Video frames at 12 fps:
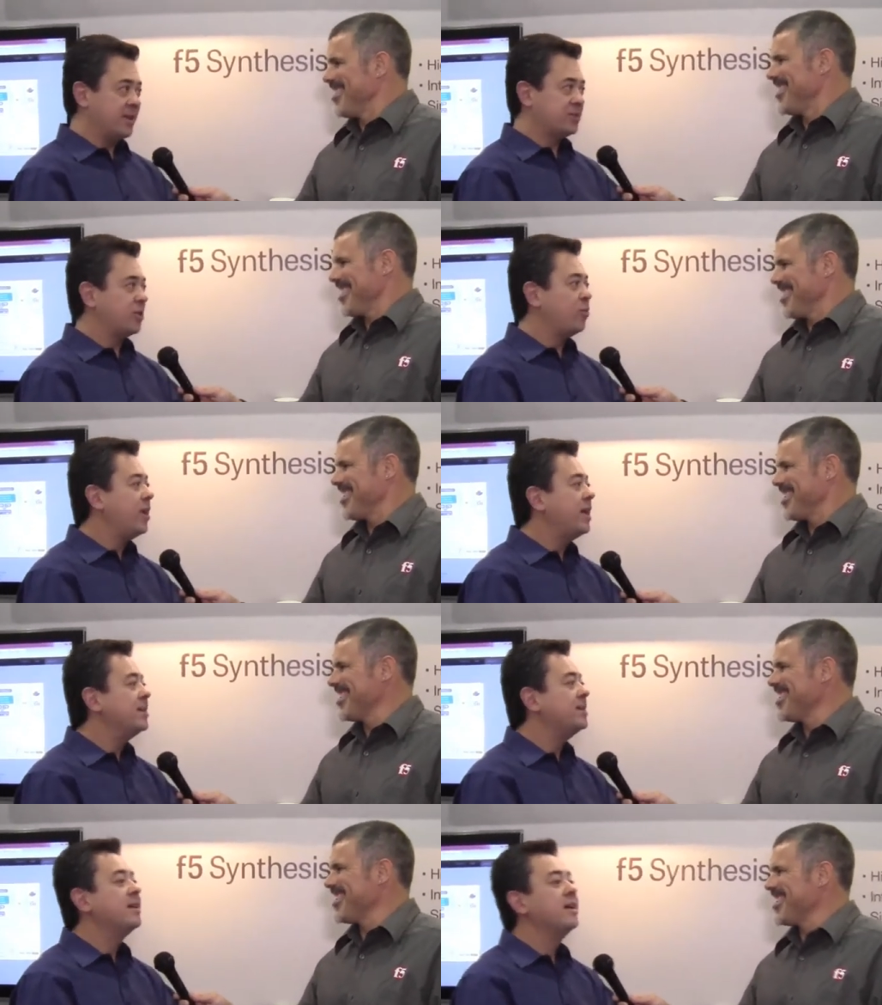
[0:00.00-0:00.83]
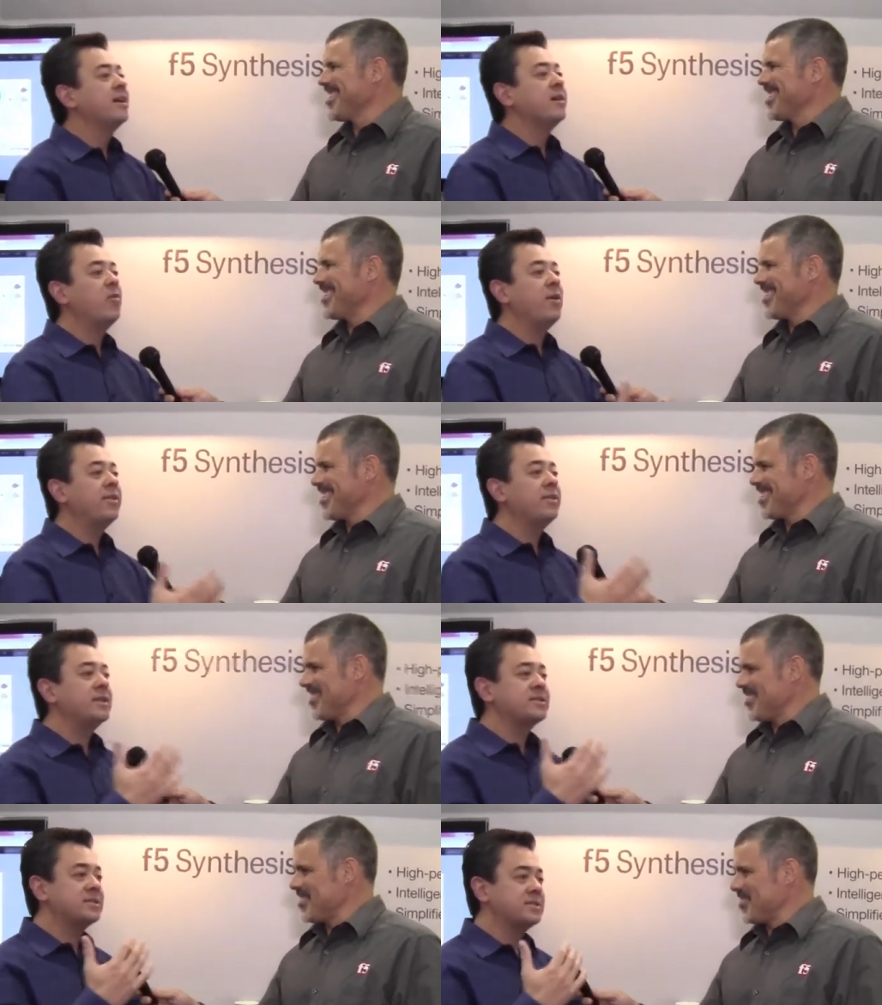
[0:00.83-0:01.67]
Speaker 1: So when when
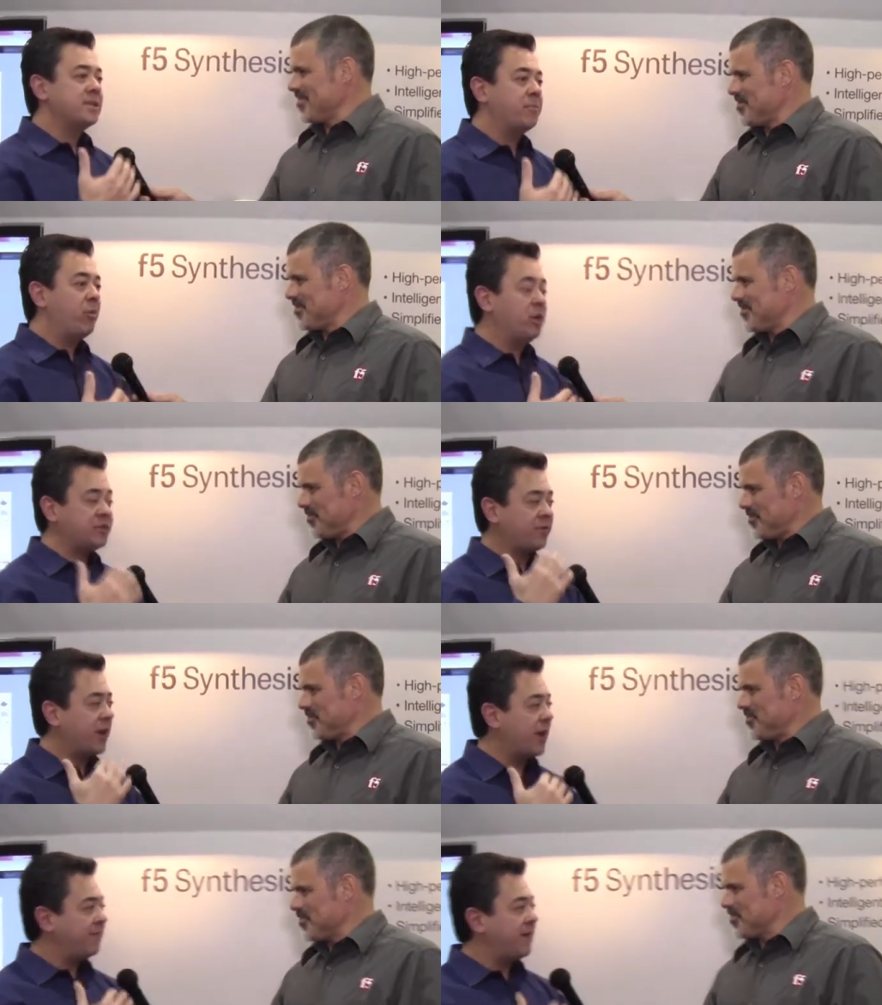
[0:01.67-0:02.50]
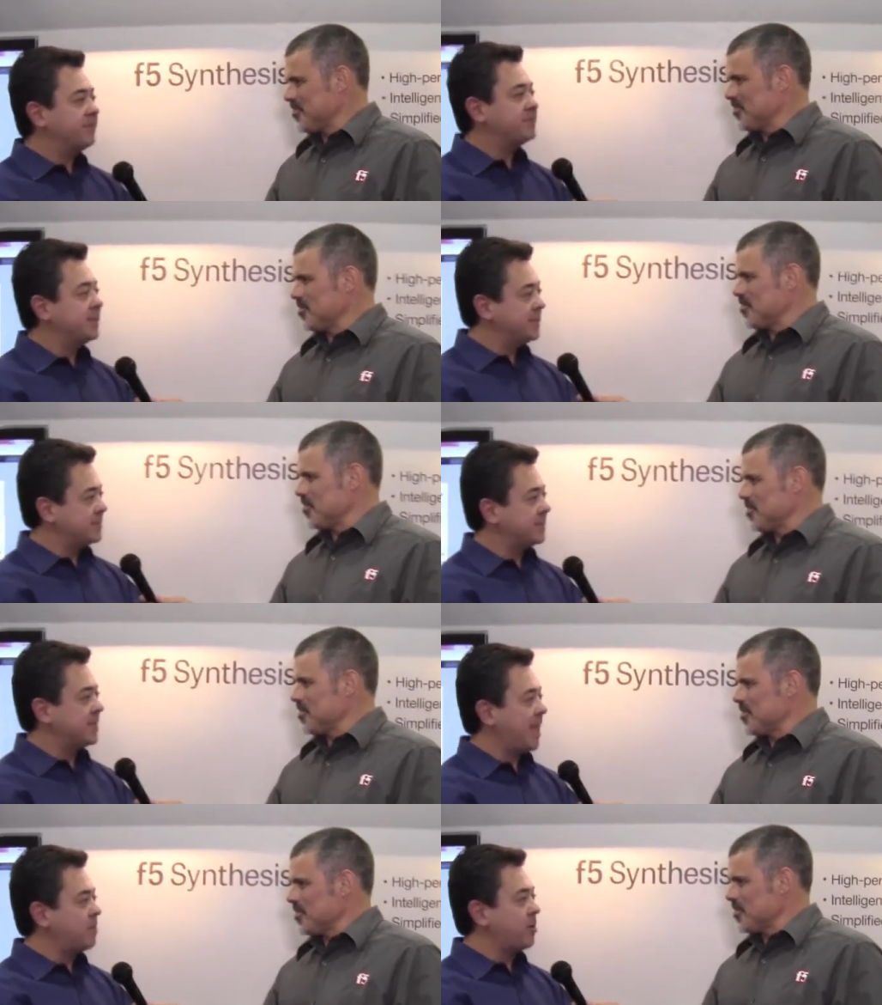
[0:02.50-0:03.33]
the, the push for F5
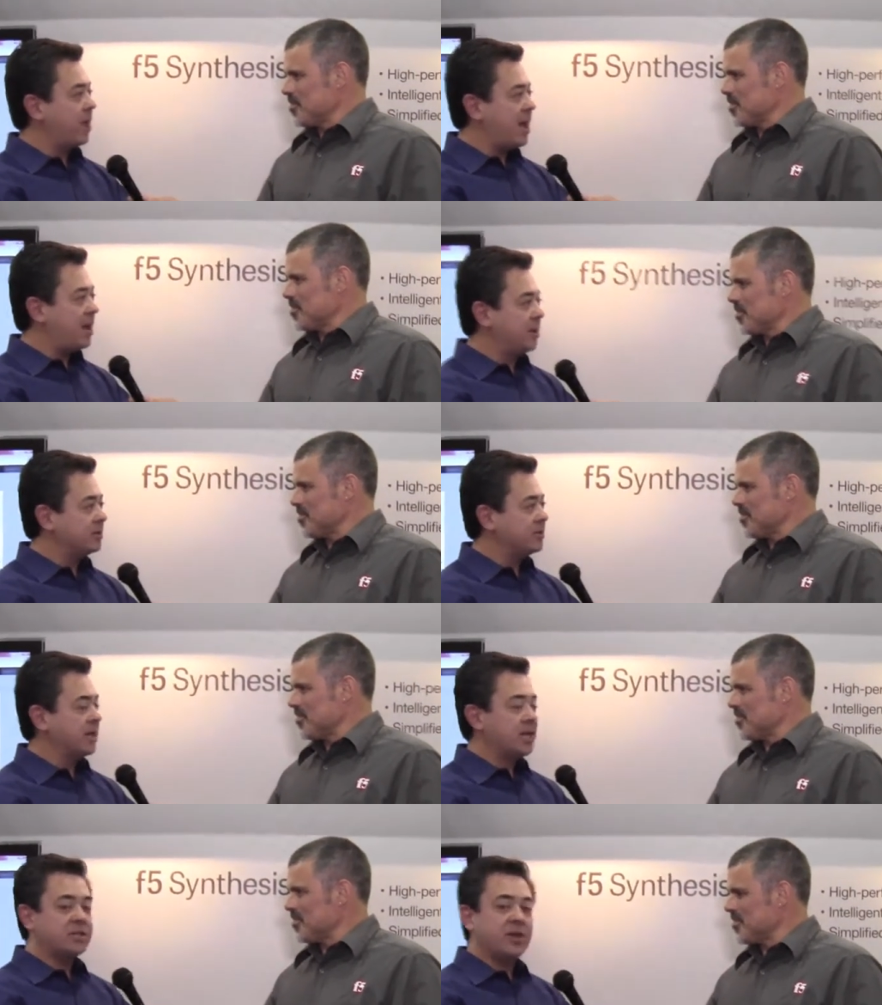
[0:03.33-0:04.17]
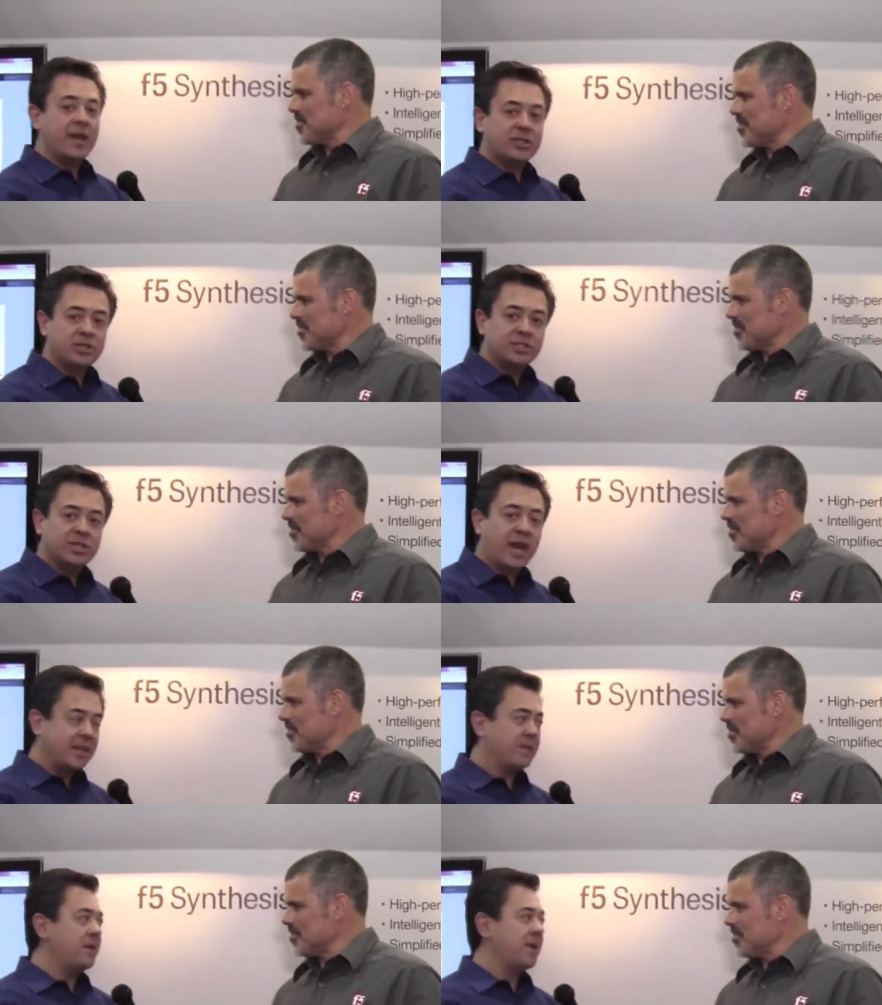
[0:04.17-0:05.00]
synthesis came around to actually
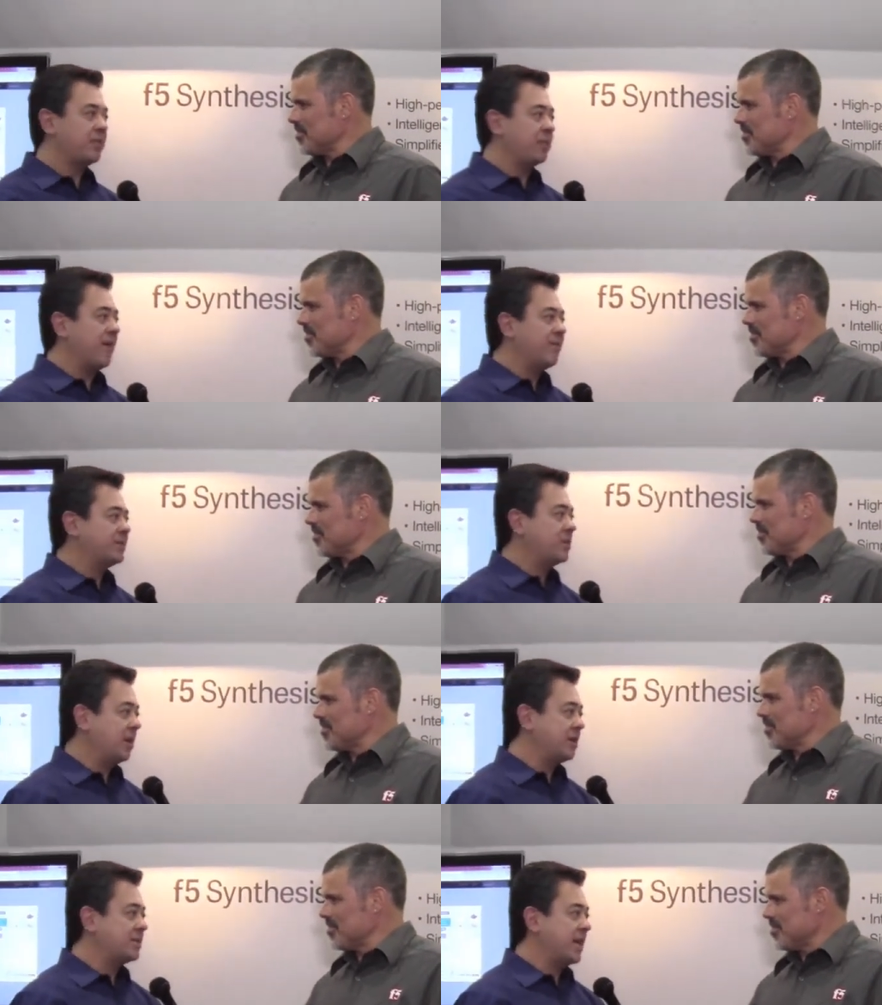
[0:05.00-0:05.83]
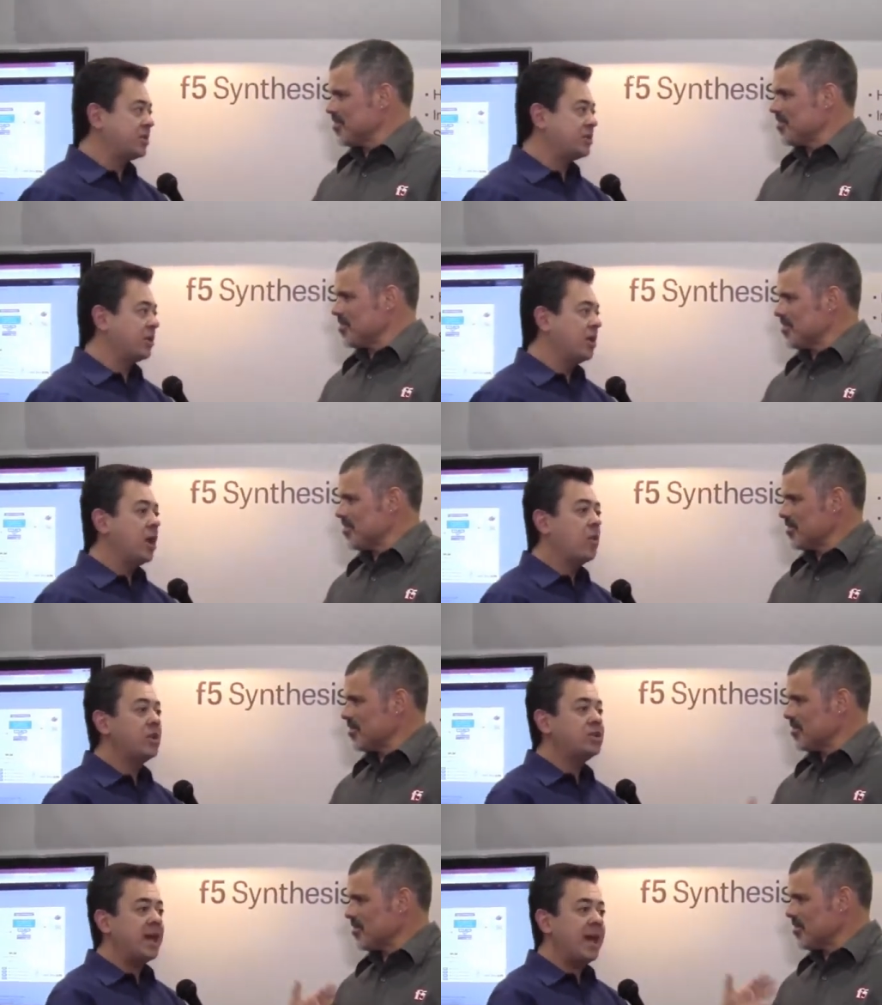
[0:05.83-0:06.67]
document the reference architecture,
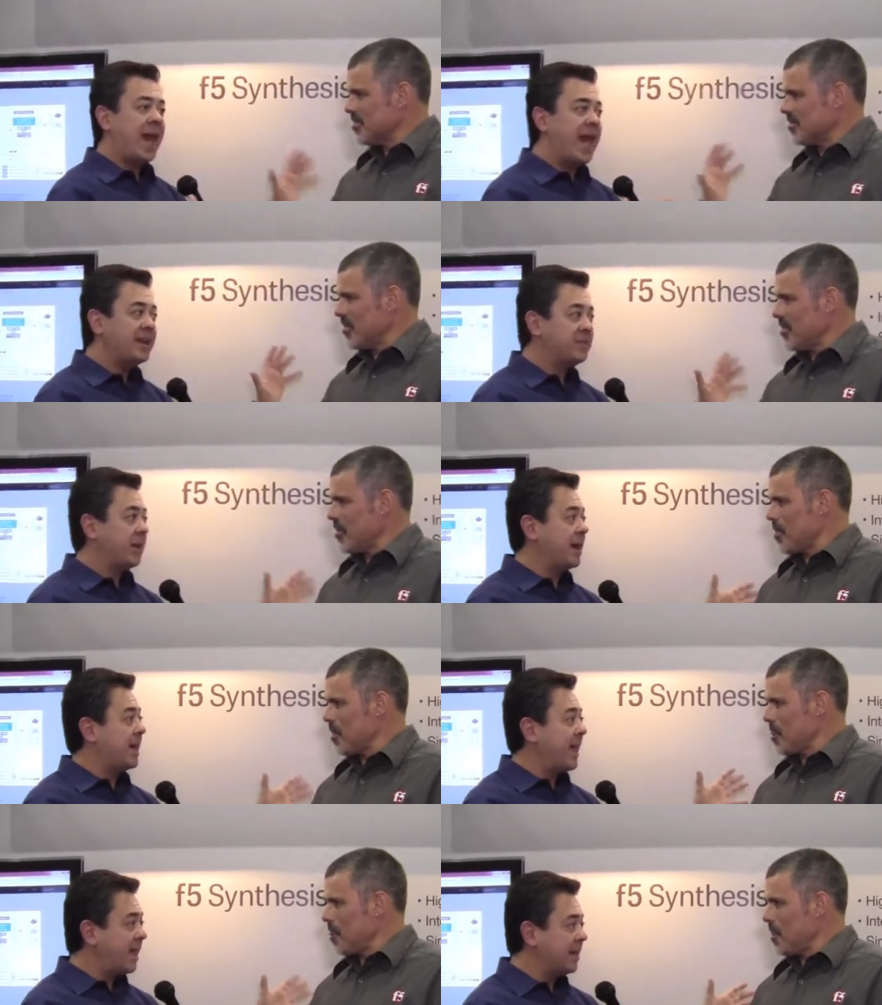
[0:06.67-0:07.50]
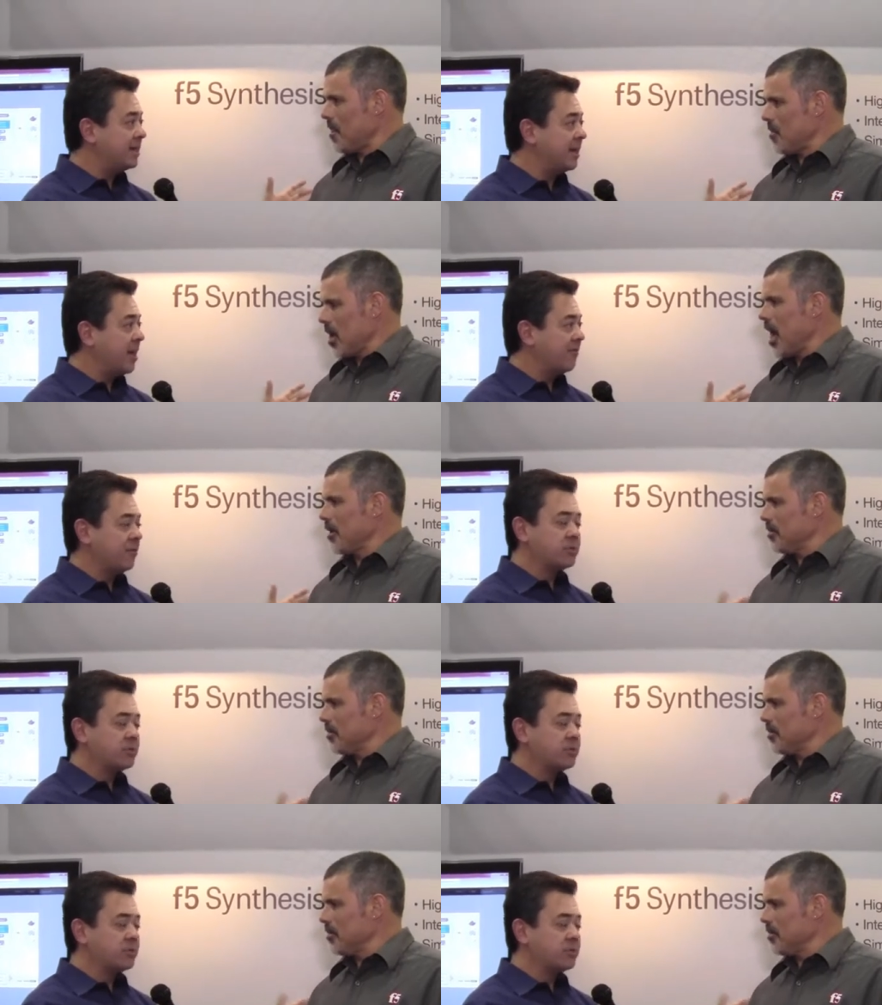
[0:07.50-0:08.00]
which I had in my head right.